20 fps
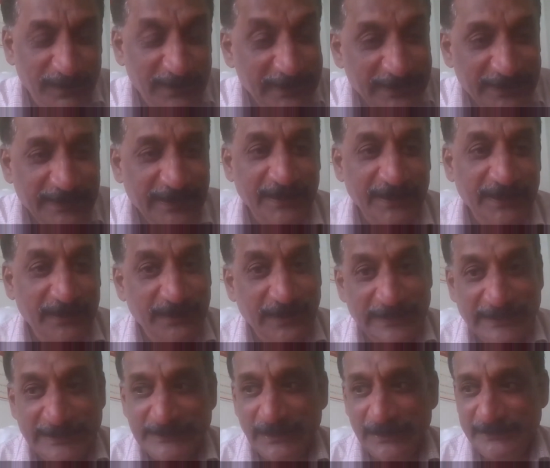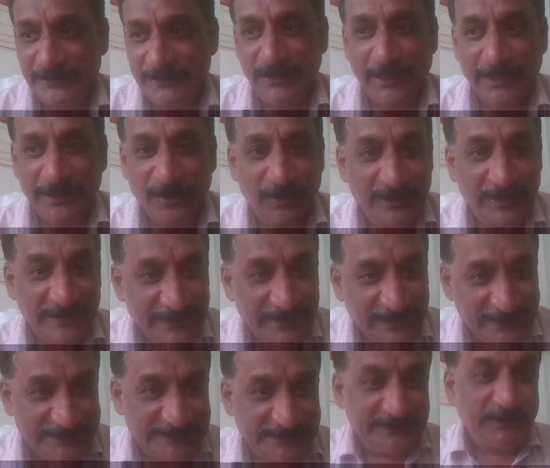And that is actually, I call
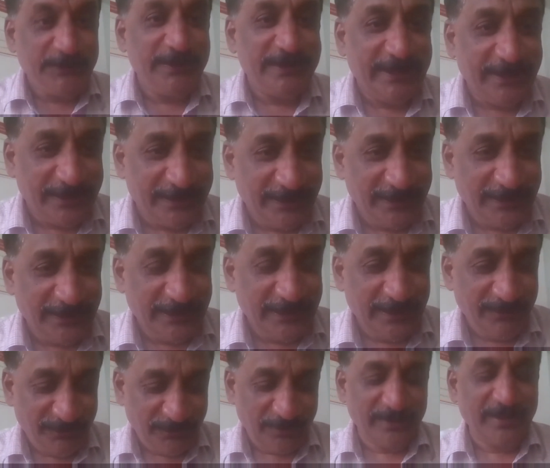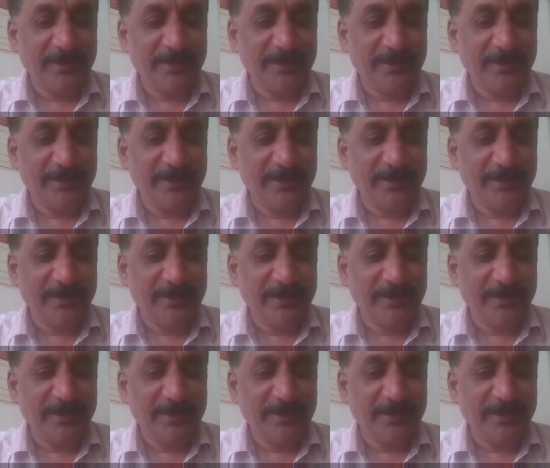a situated thinking. If you are a